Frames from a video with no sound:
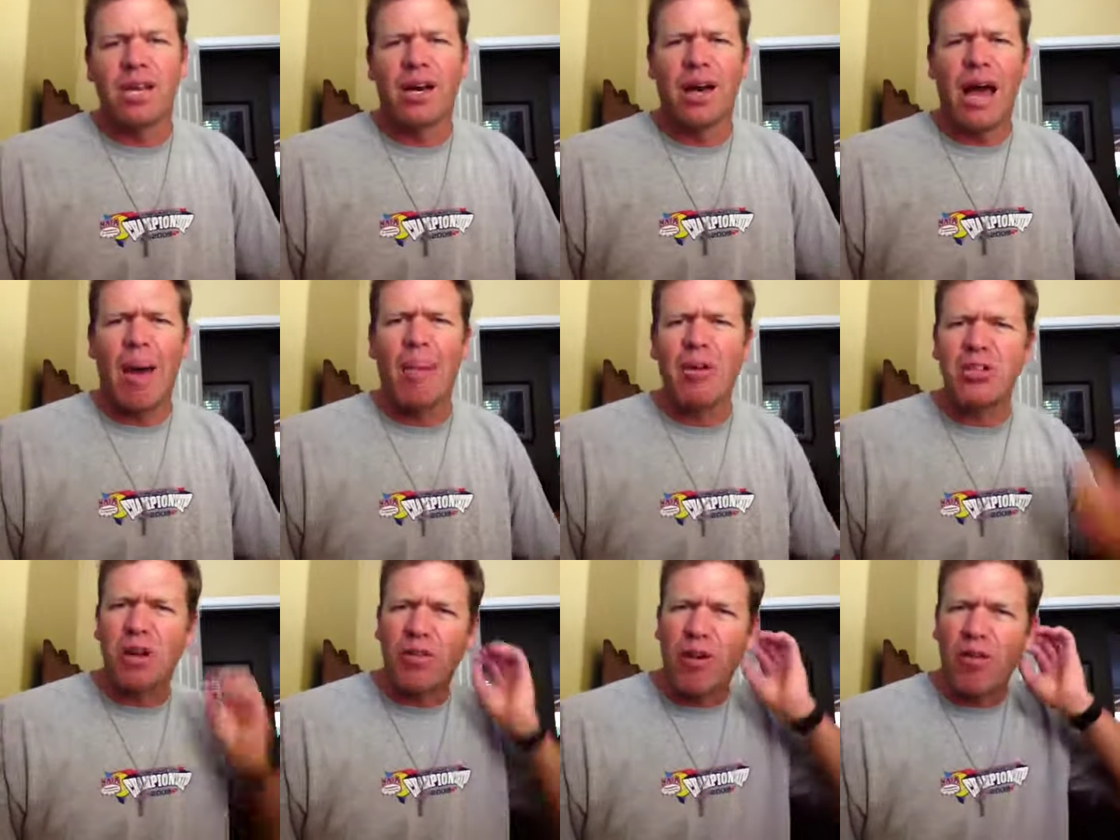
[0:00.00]
How
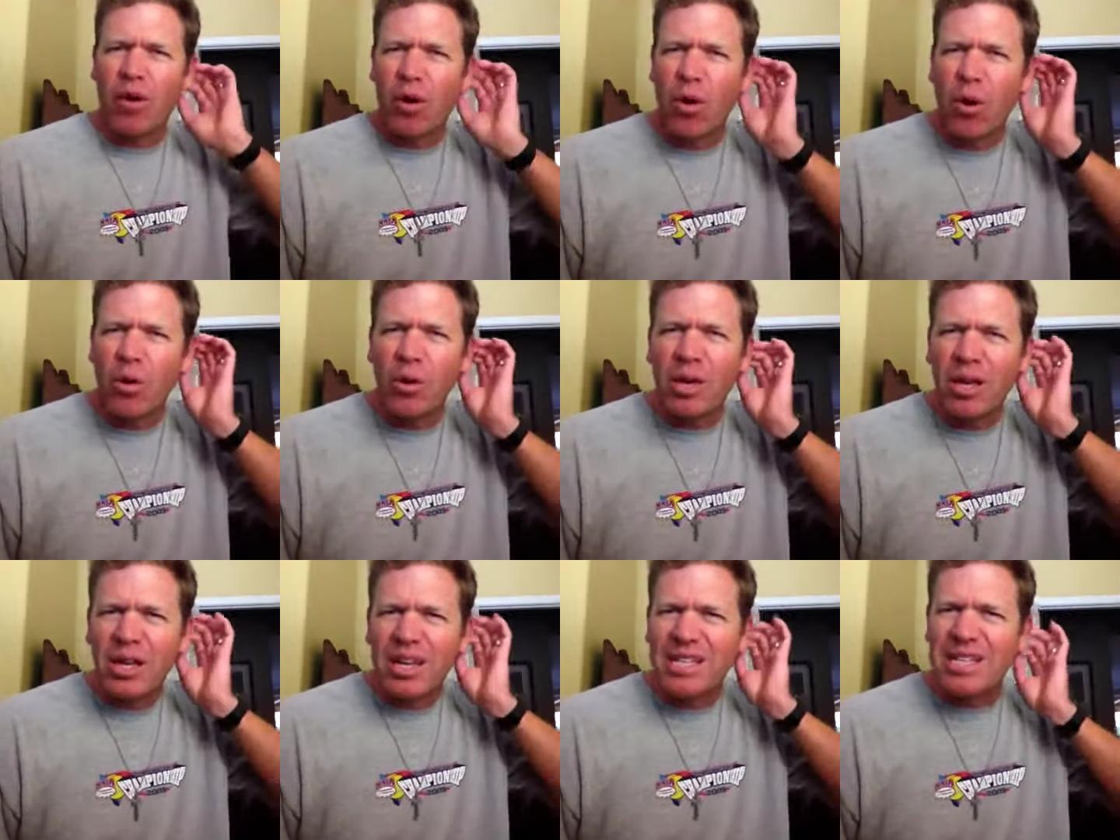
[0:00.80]
much of our own
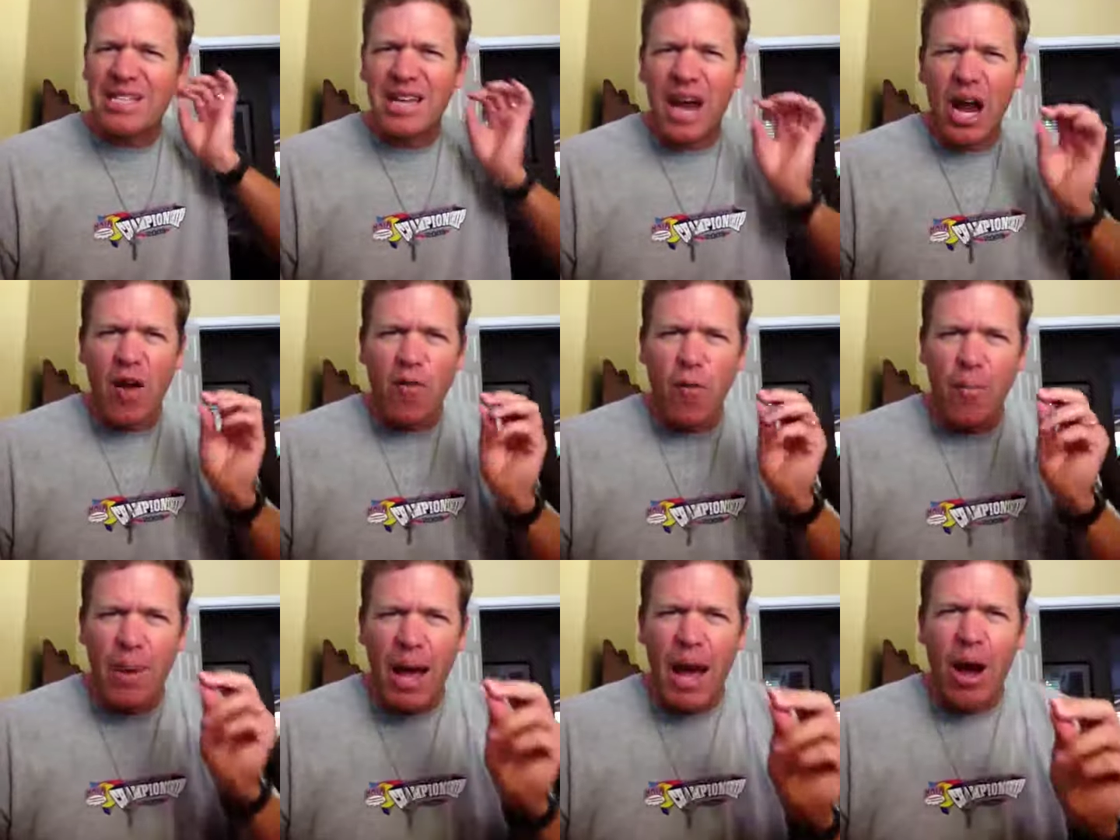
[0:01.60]
desire for
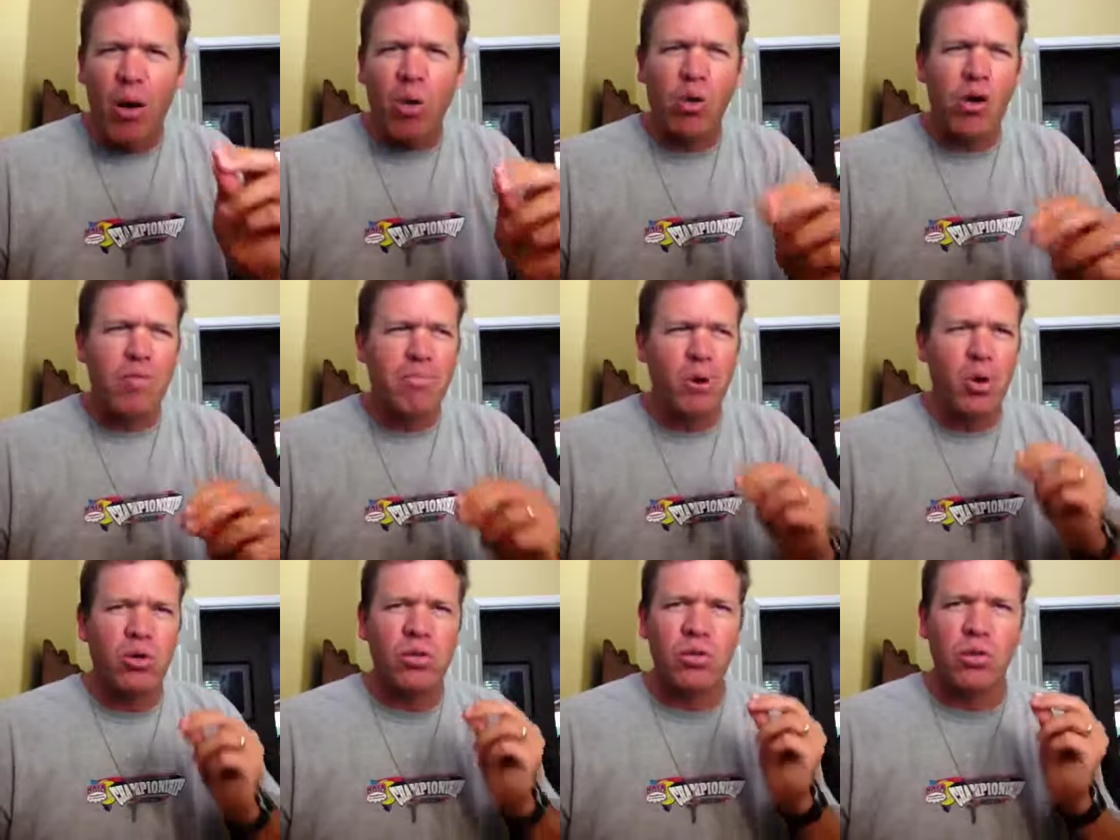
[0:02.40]
power and
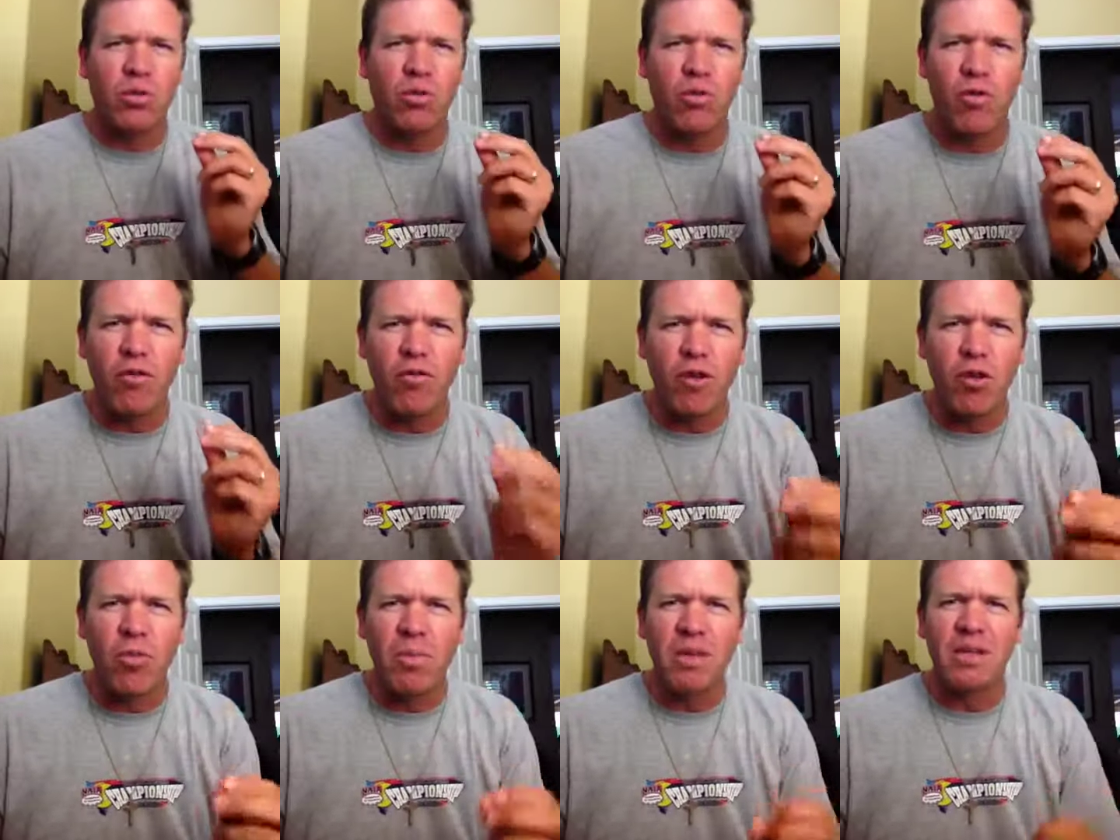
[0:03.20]
personal
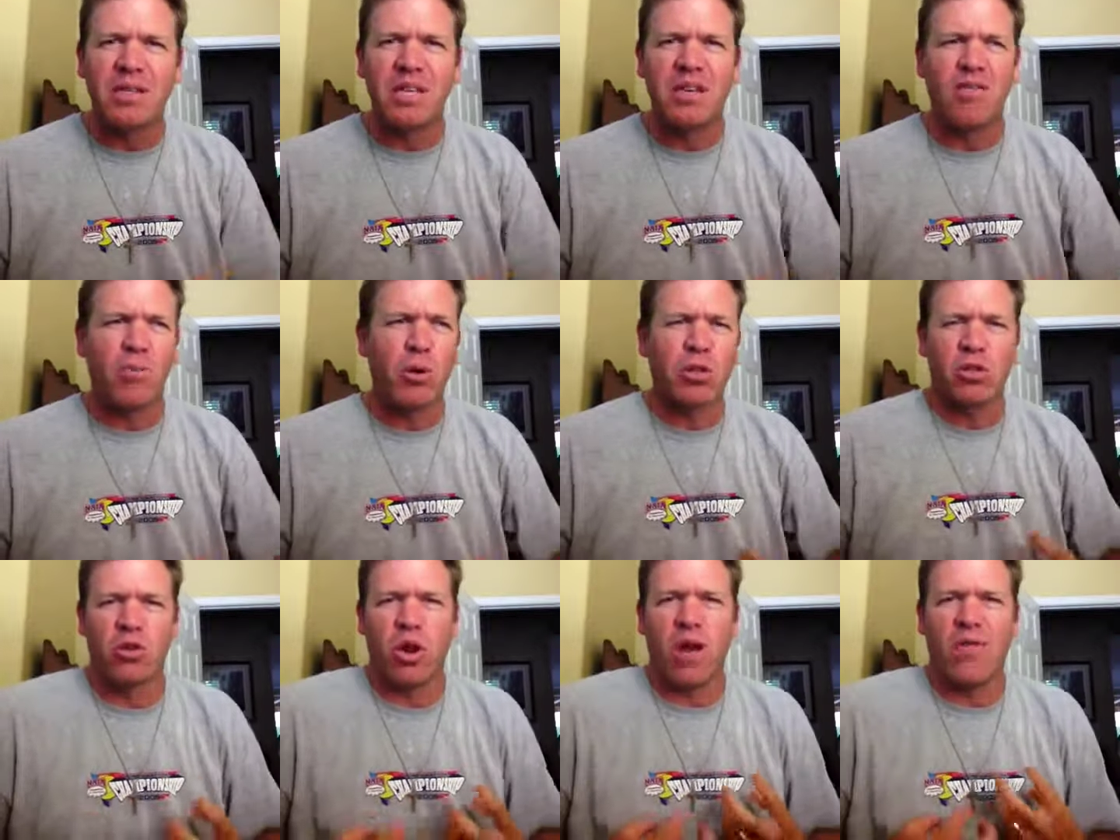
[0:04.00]
fulfillment and
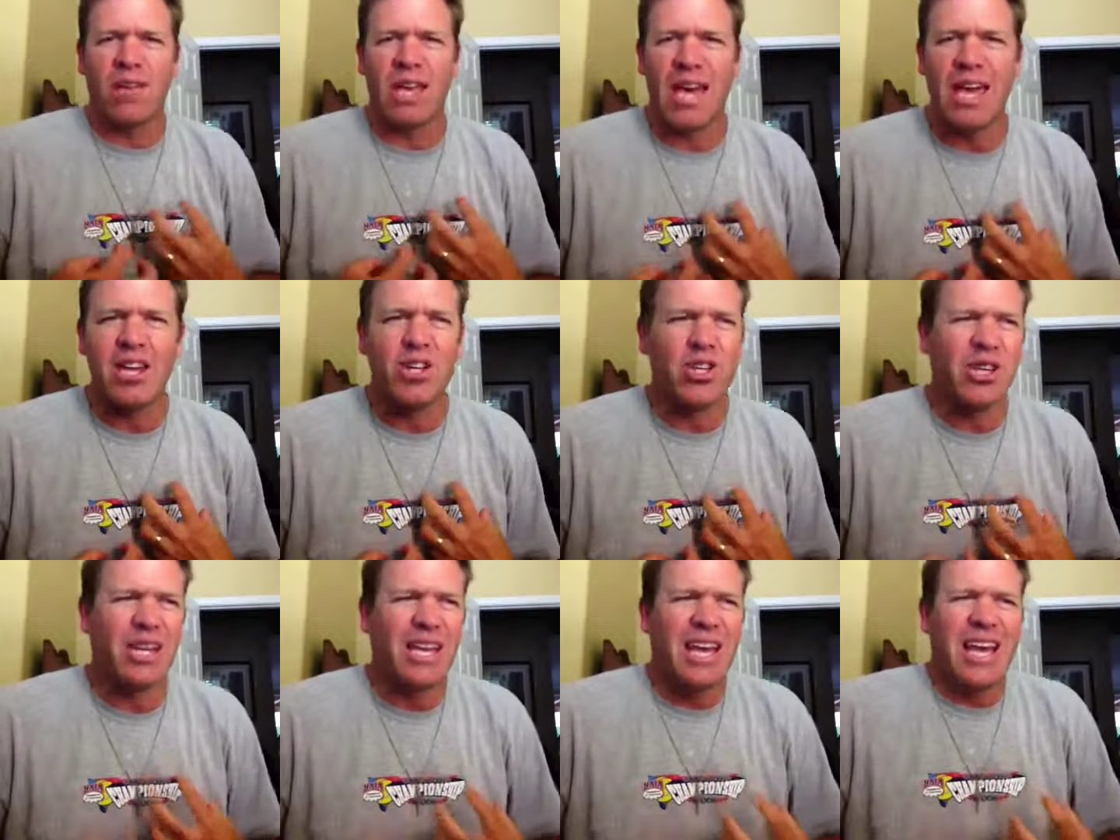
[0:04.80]
personal
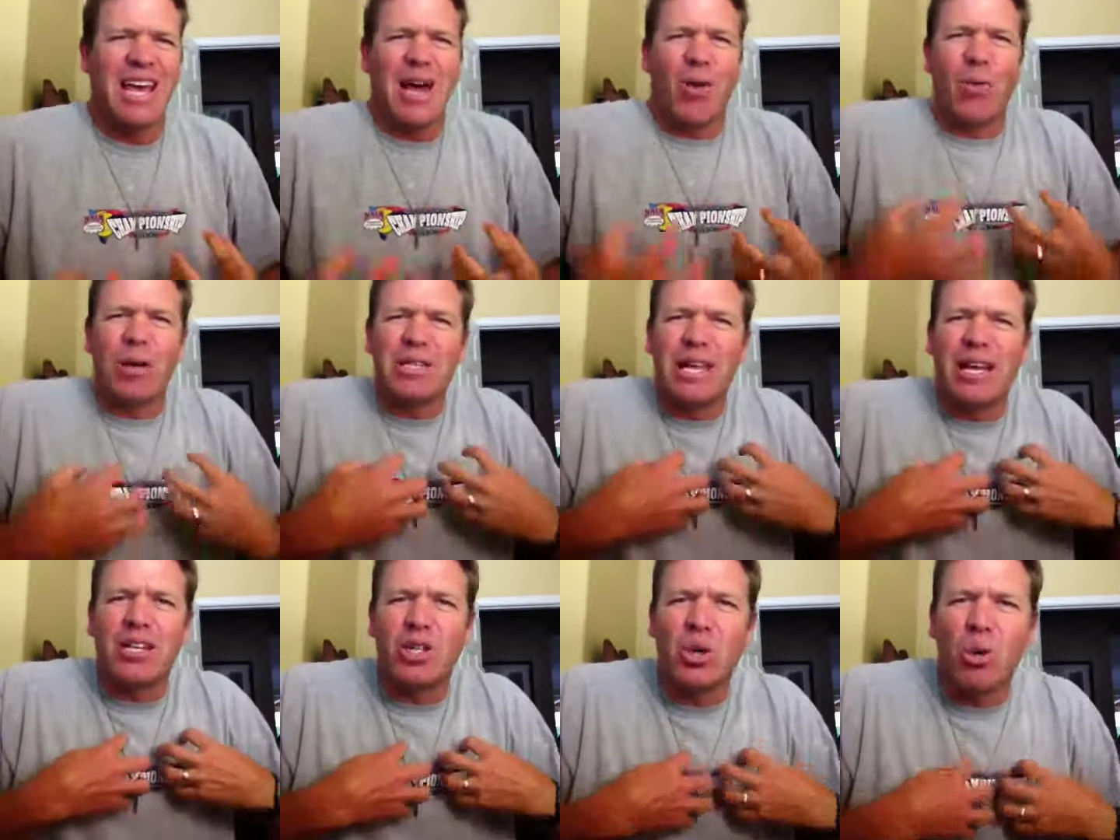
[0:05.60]
gratification, what does
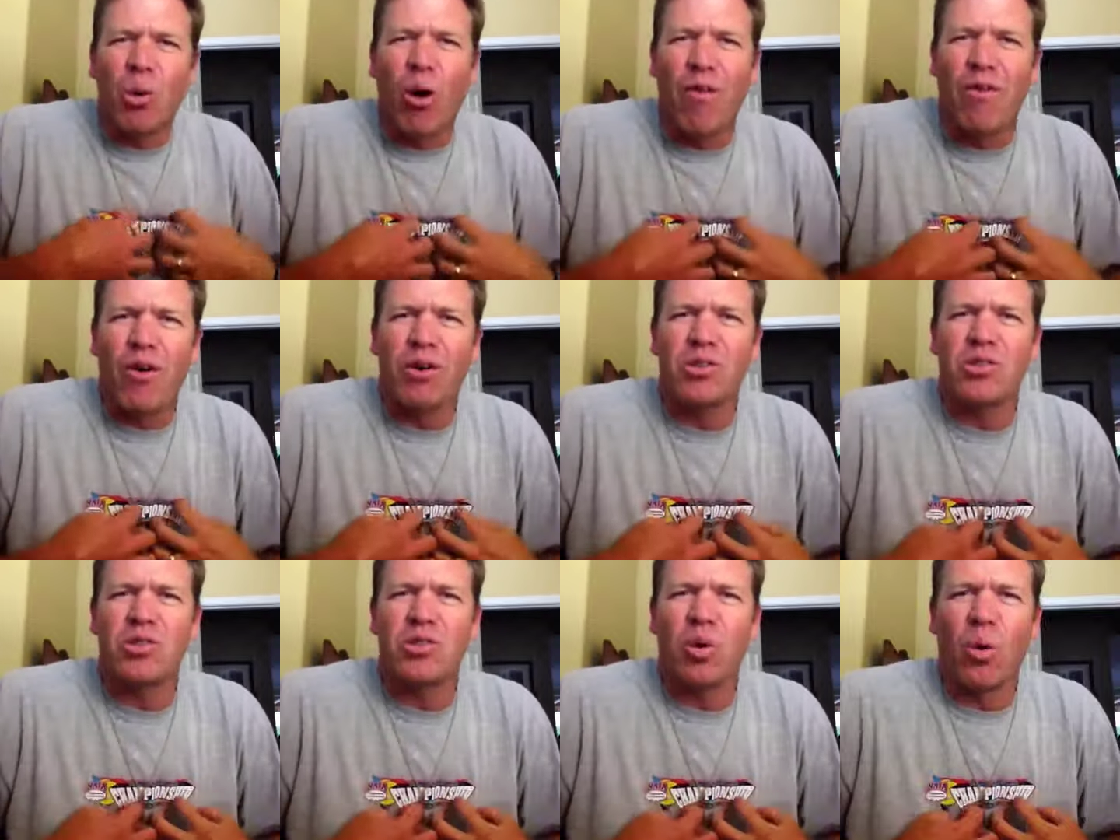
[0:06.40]
that do to our very
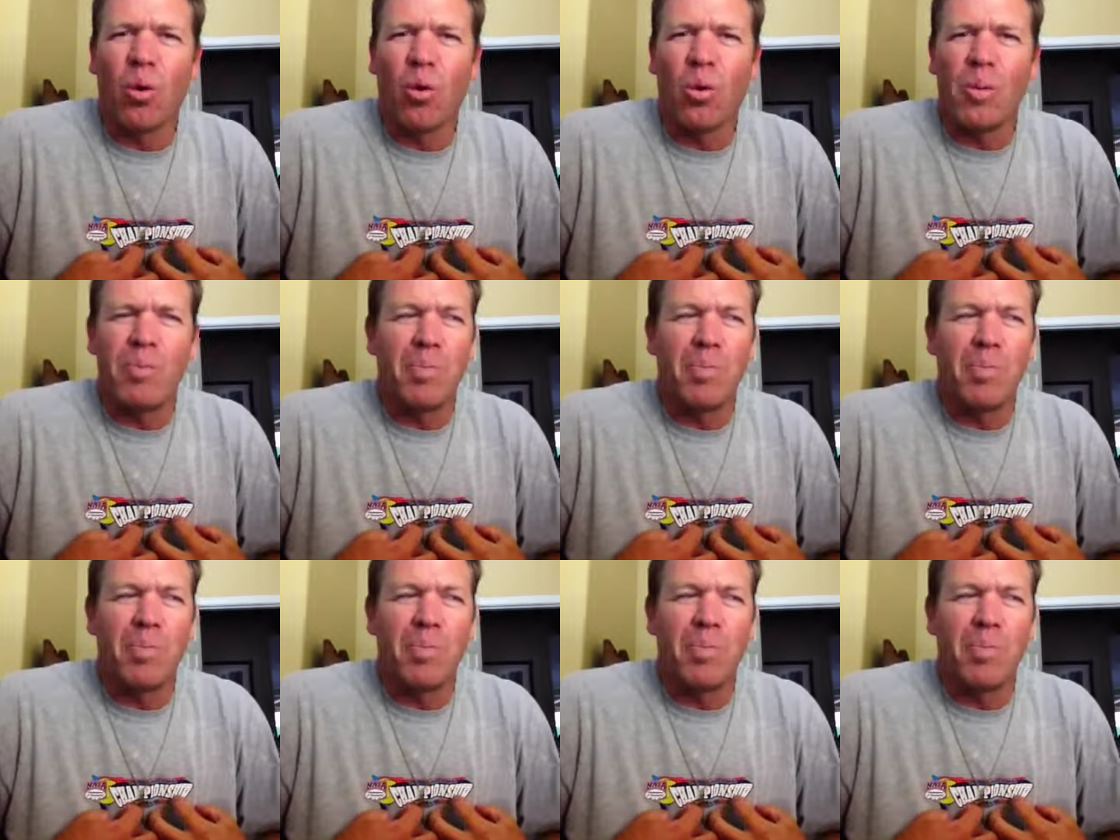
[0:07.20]
soul?